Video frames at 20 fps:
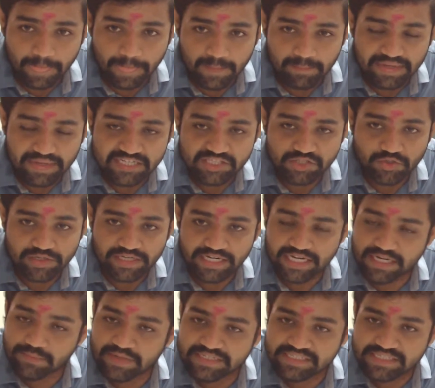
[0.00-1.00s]
Minus
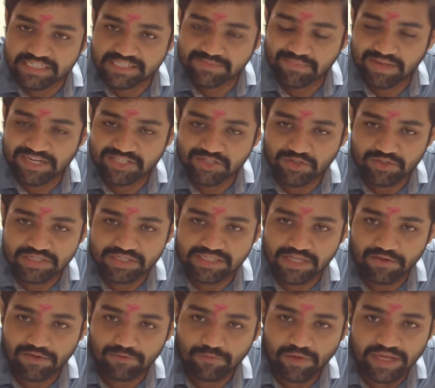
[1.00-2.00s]
28 by 6, minus
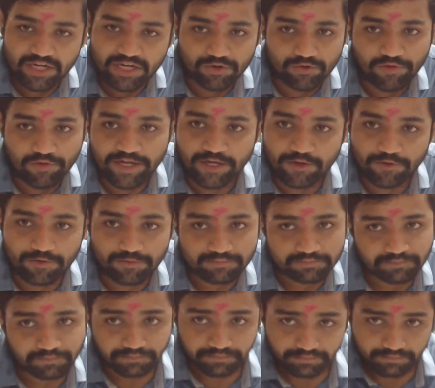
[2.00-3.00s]
27. Very good, very good.
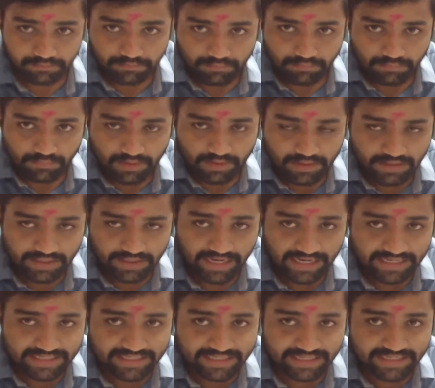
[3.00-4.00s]
Yeah,
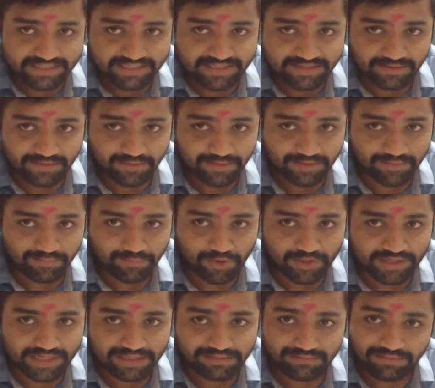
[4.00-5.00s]
it takes more
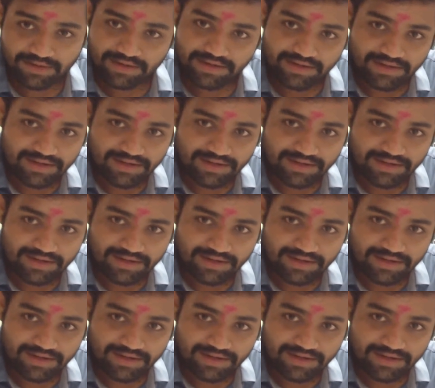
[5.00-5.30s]
time.